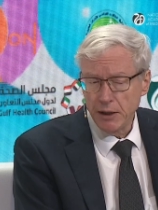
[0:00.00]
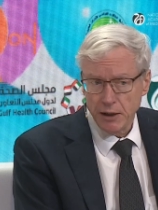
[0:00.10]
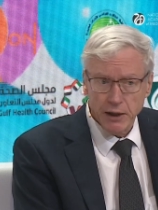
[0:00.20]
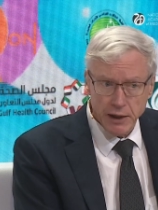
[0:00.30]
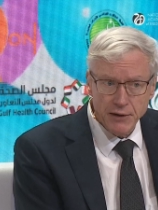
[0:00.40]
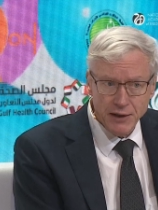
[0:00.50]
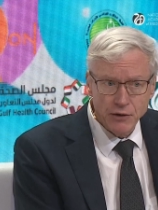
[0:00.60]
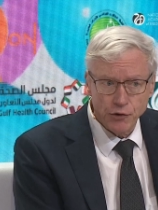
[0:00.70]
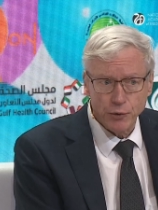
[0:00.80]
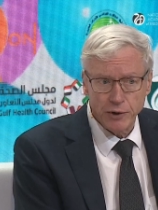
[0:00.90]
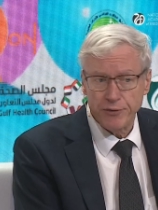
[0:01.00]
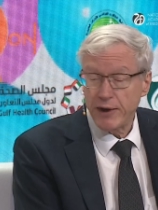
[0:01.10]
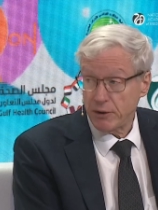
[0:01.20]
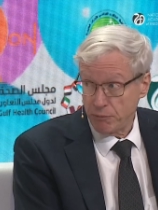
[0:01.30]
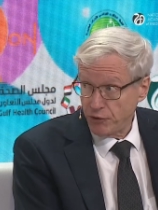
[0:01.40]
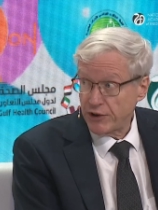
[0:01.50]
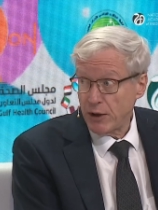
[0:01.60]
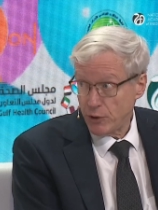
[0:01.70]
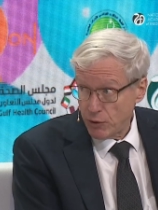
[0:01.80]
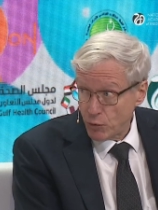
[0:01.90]
and I think this would affect
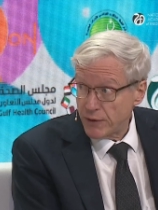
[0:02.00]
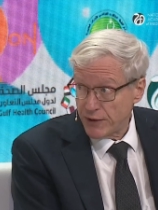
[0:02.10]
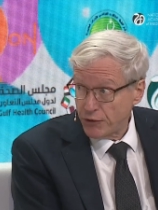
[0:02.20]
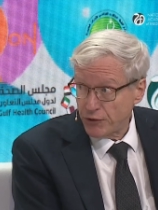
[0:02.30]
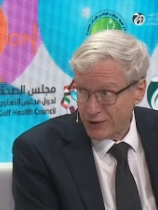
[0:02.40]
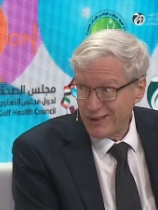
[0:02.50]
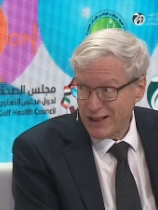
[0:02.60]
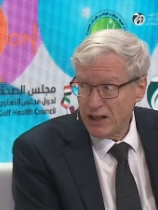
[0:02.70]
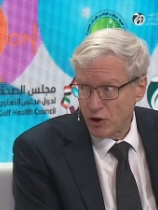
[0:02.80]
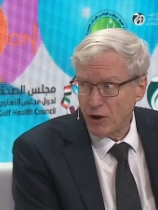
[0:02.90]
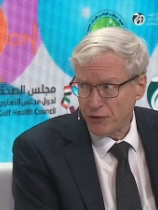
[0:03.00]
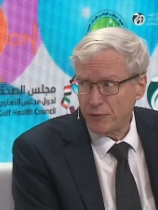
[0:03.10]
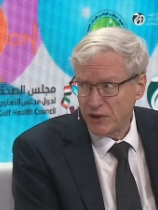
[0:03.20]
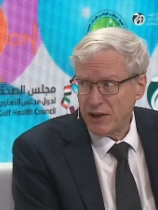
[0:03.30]
Saudi, where this is the leading cause of death